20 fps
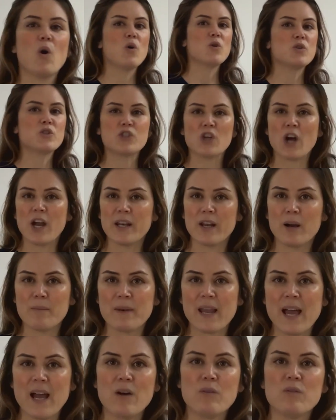Sign up
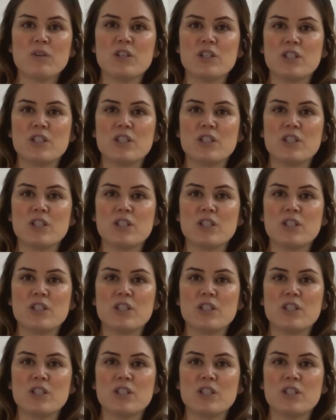now,